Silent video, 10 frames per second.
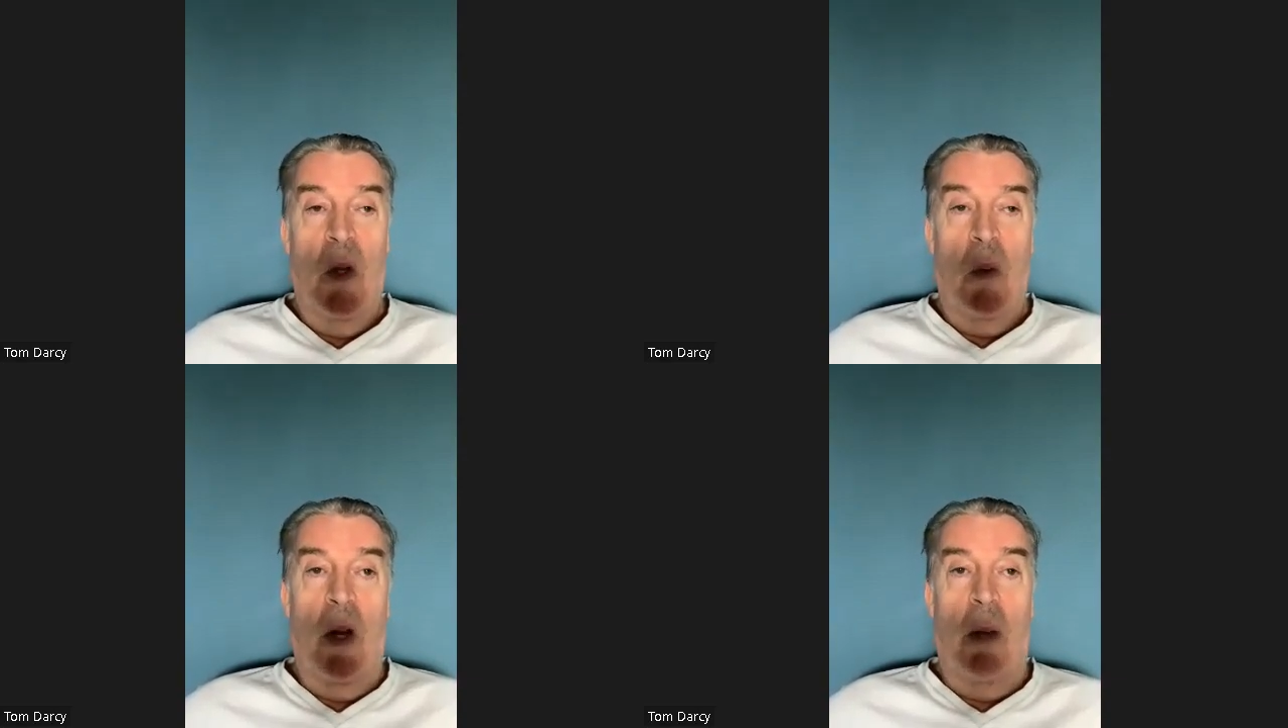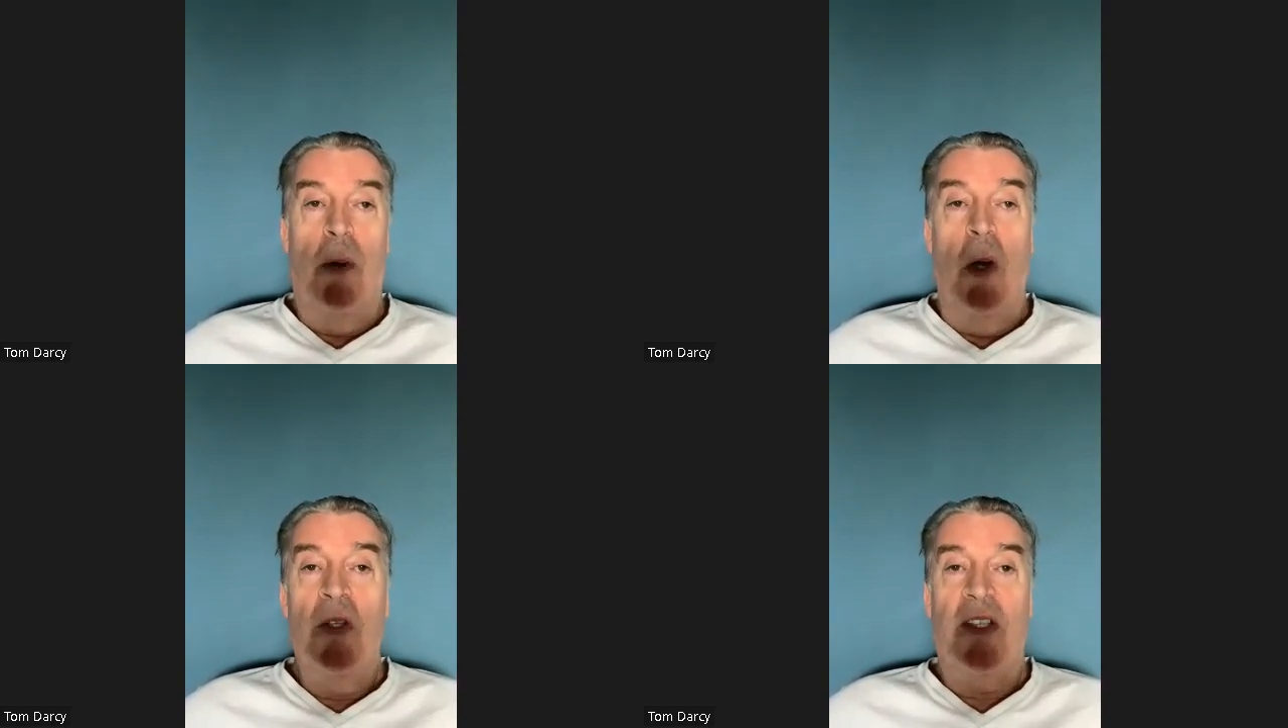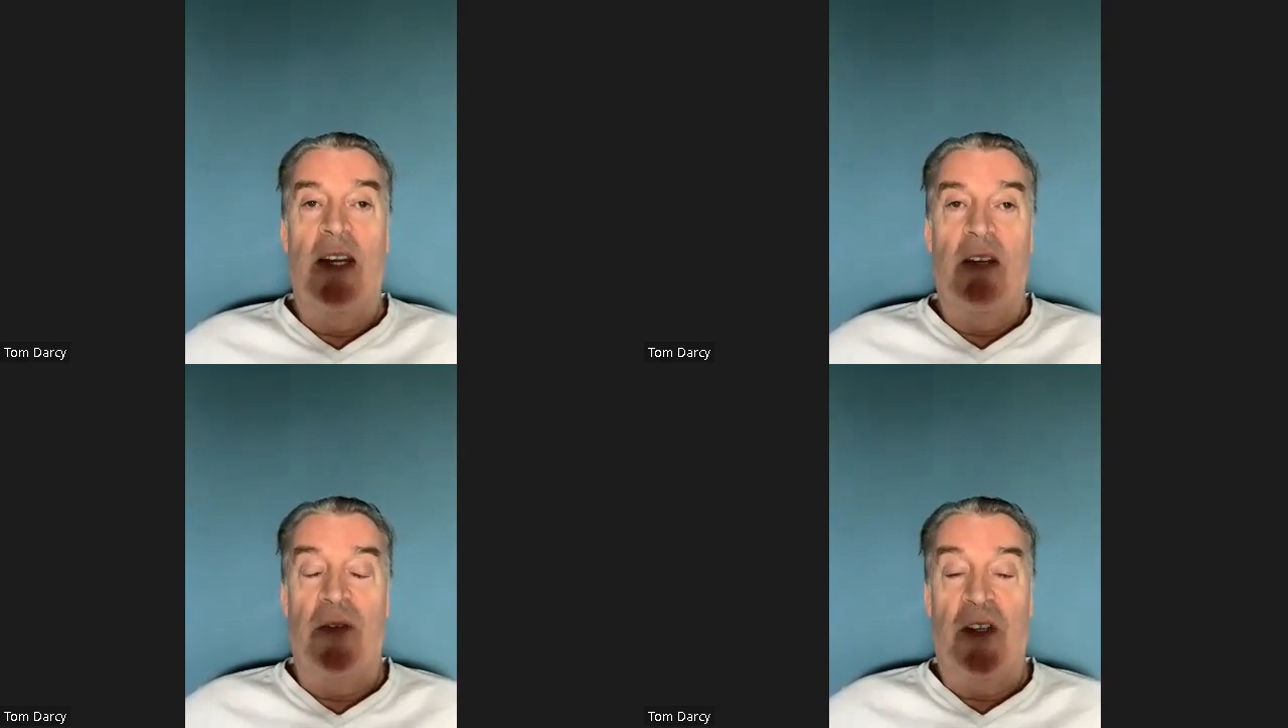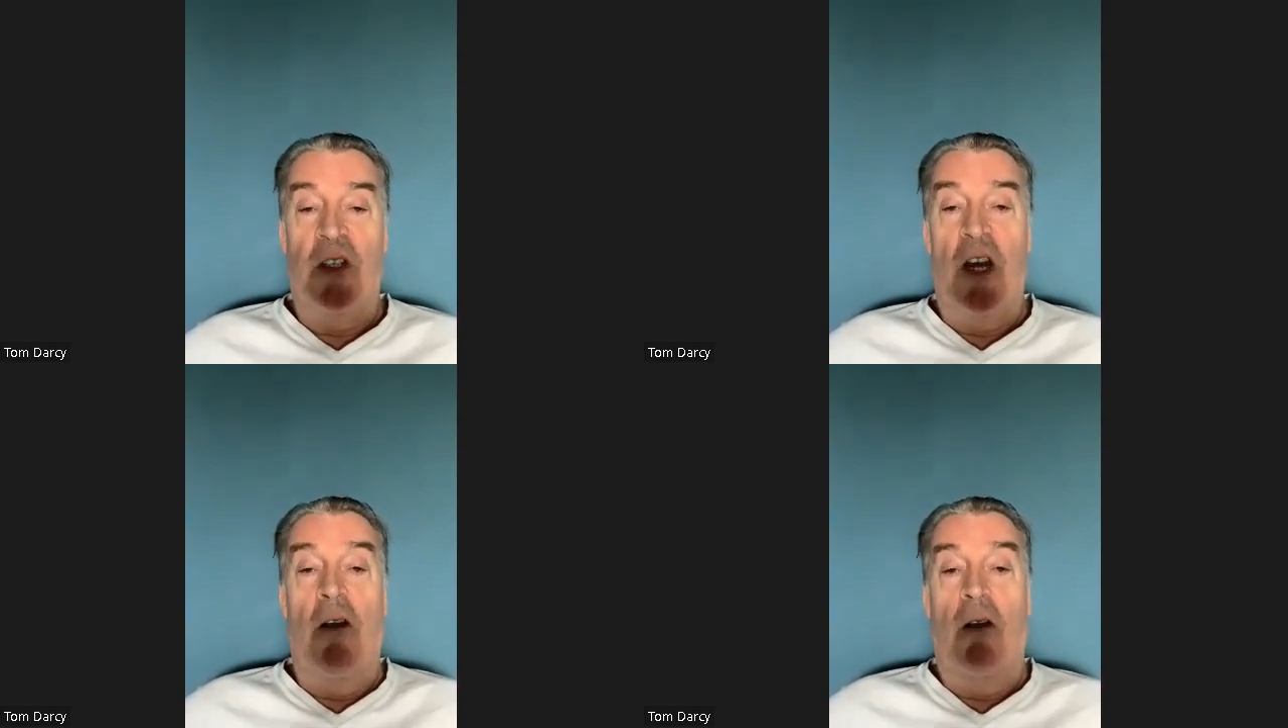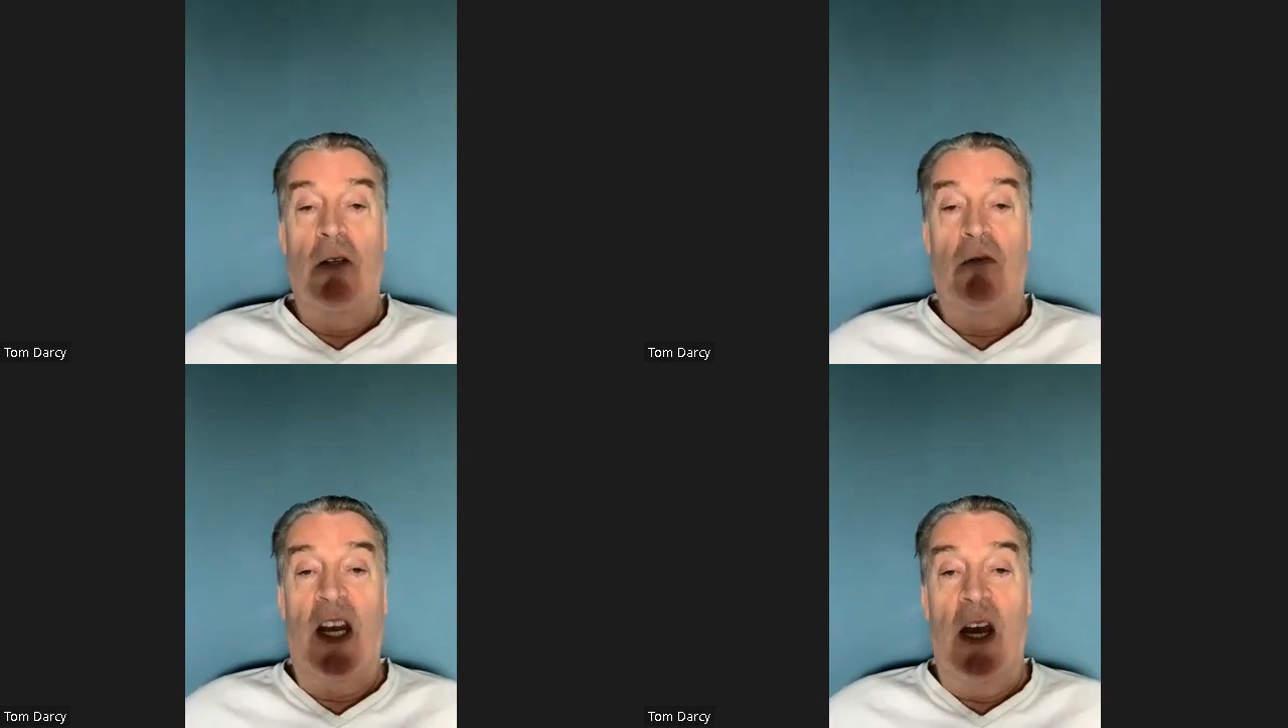where Bo said to
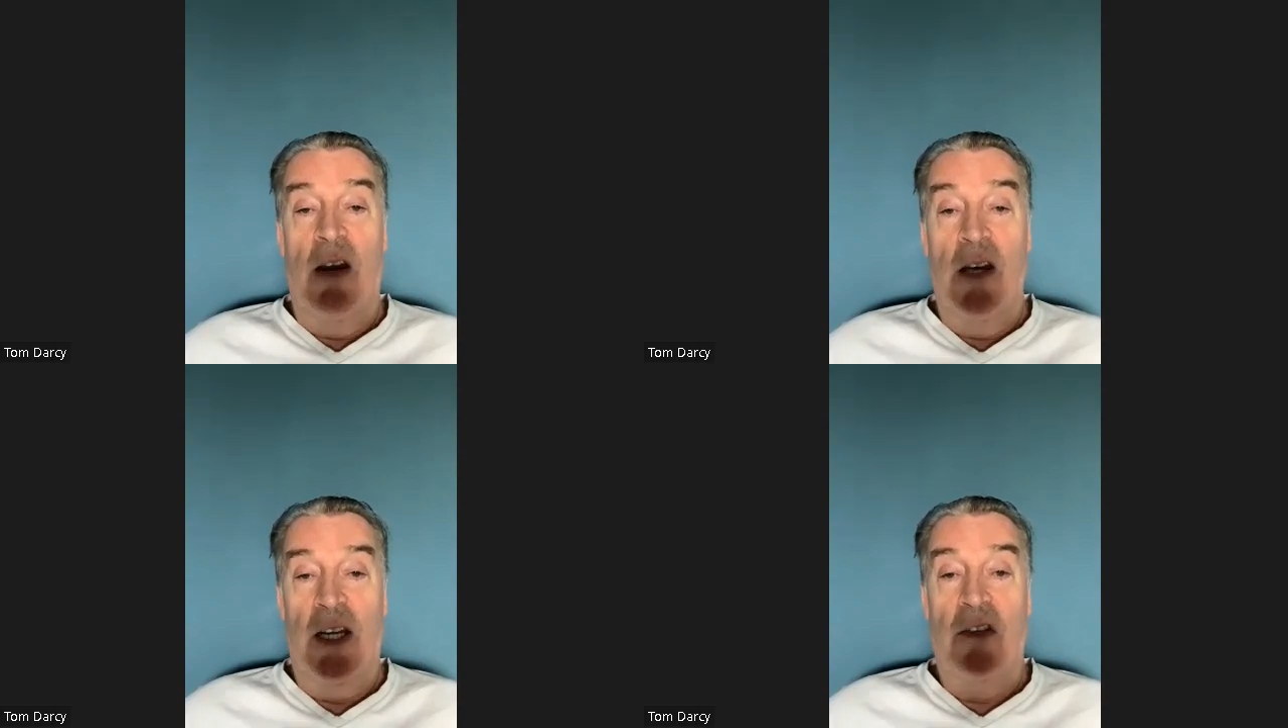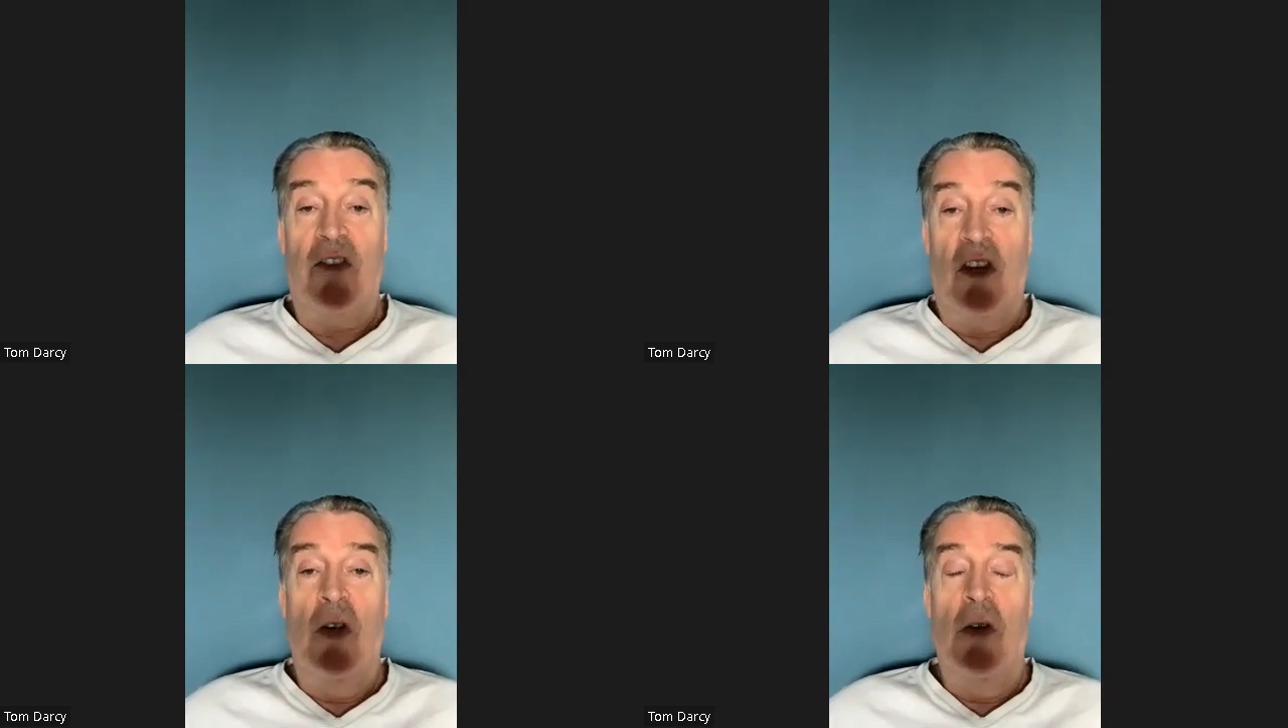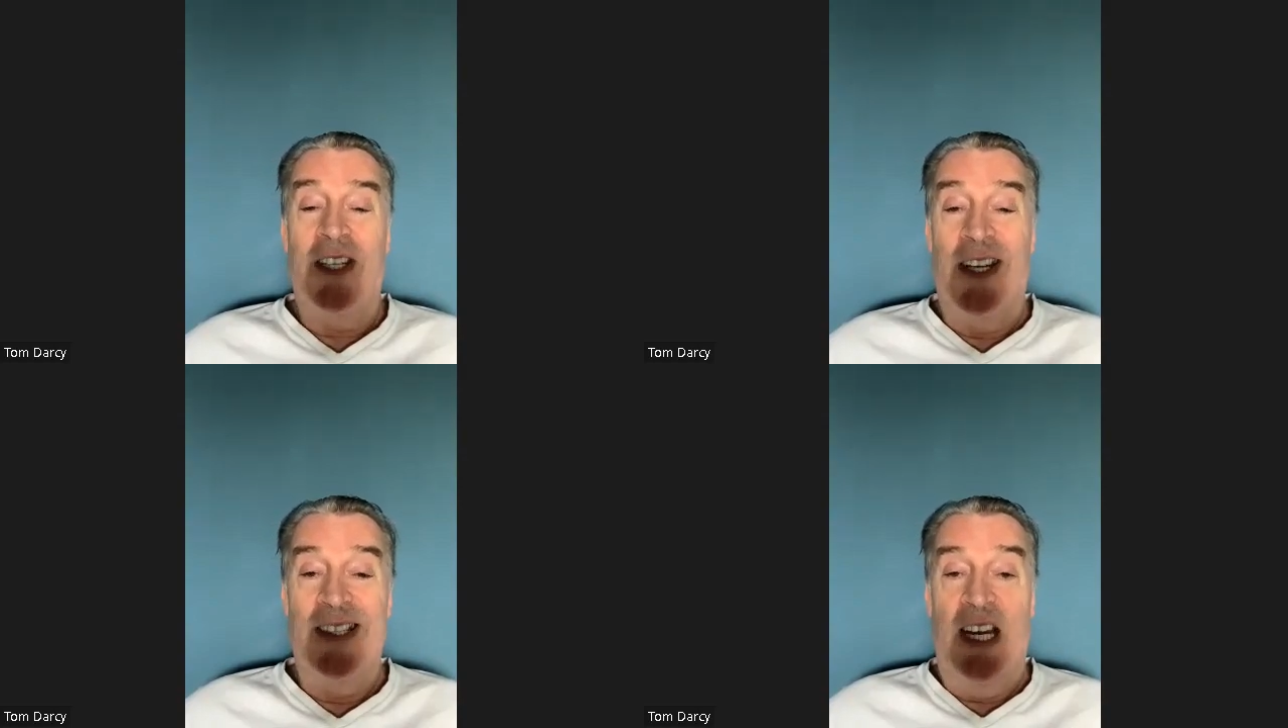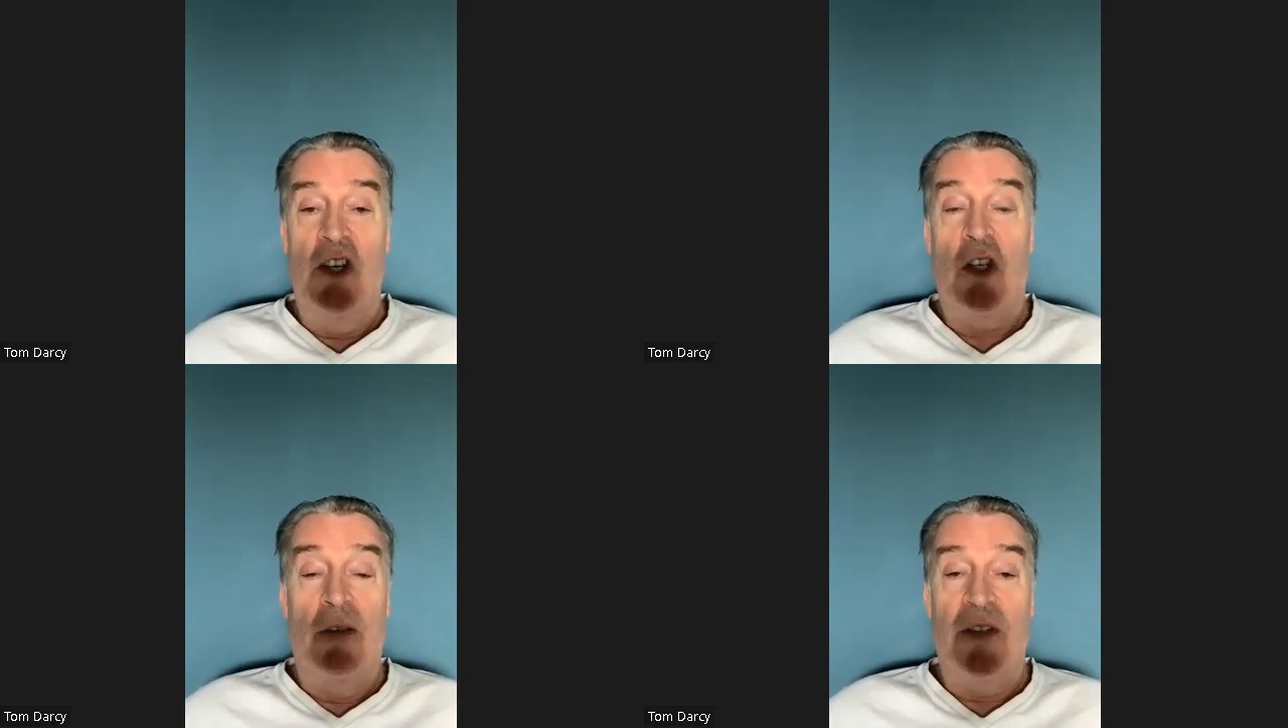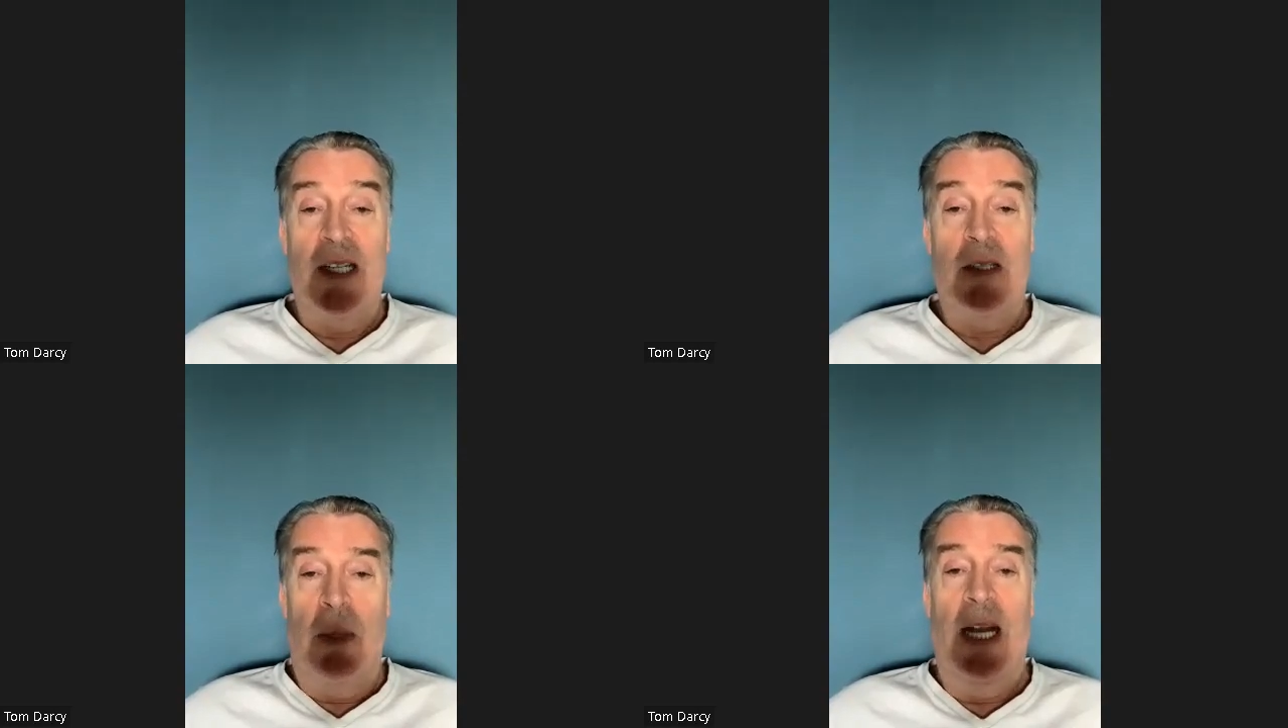Fitzgerald regarding the securitization of
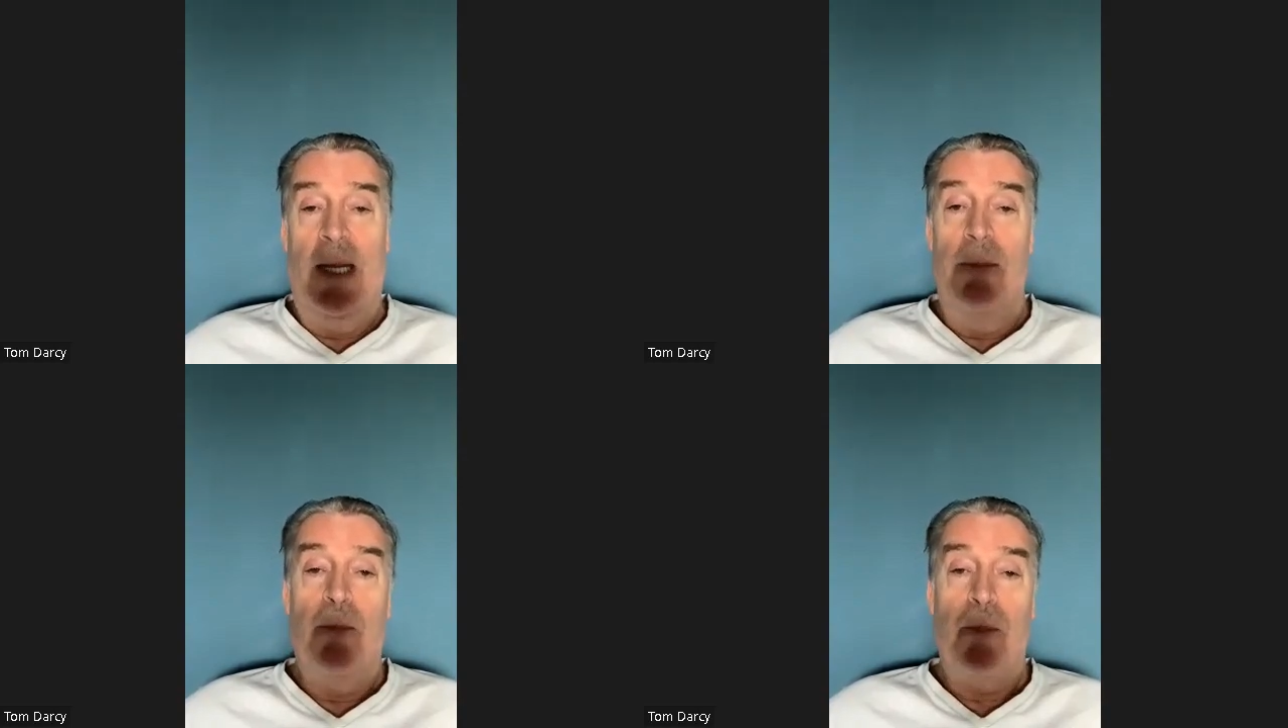6 billion.